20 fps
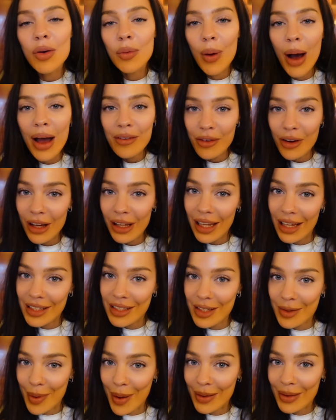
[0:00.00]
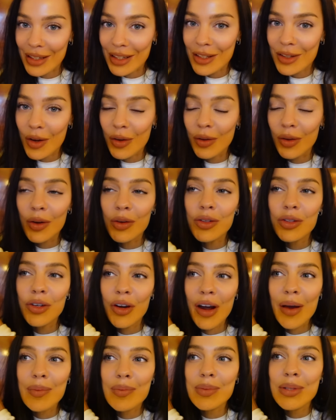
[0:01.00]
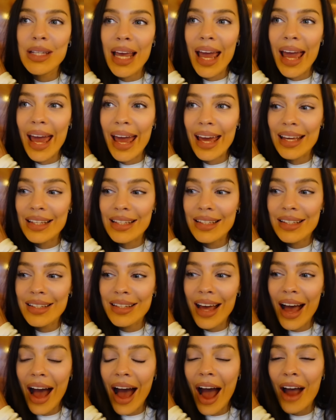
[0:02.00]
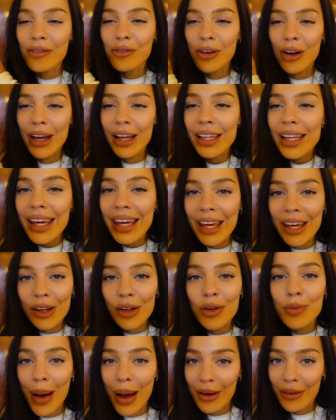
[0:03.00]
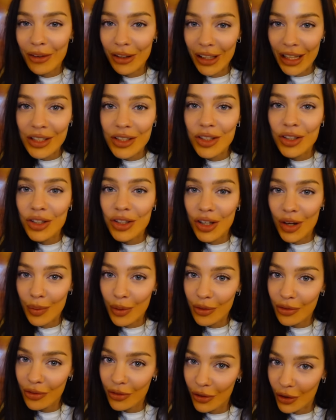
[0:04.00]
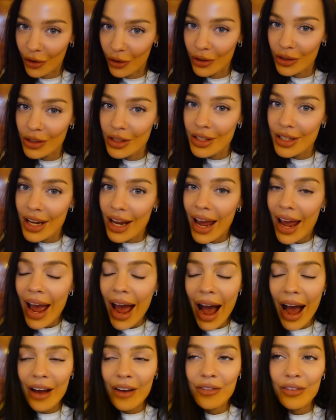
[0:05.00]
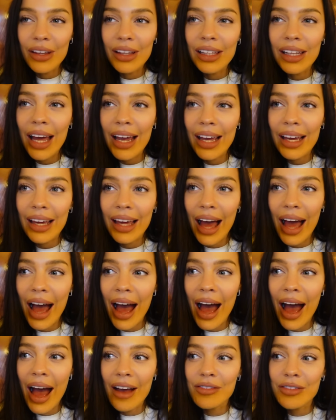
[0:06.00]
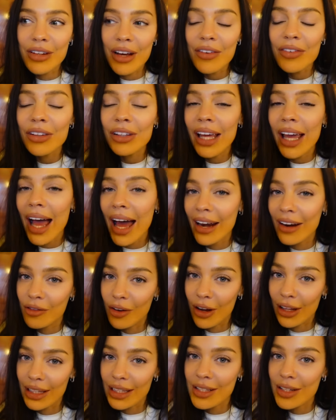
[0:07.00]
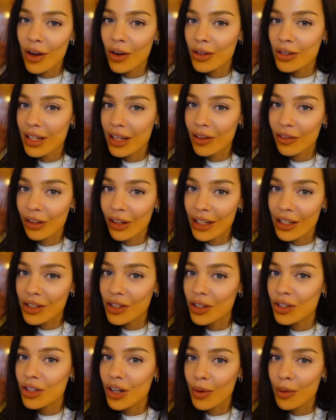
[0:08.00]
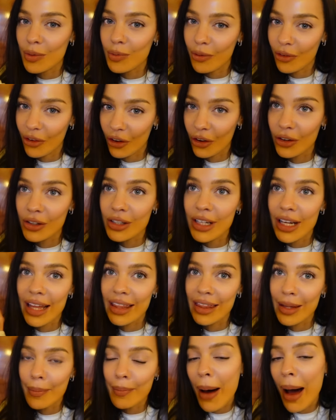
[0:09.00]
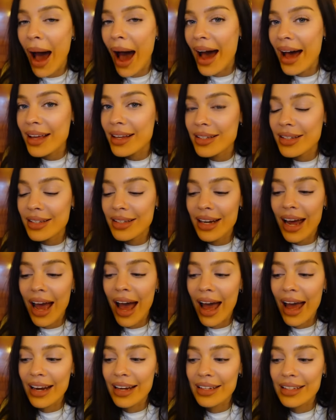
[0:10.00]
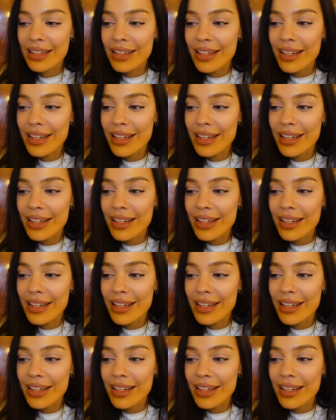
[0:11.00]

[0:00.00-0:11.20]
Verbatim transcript: what I've realised about these solo trips is I really heal my relationship with food. I feel like I've definitely had a really toxic relationship with food in the past, and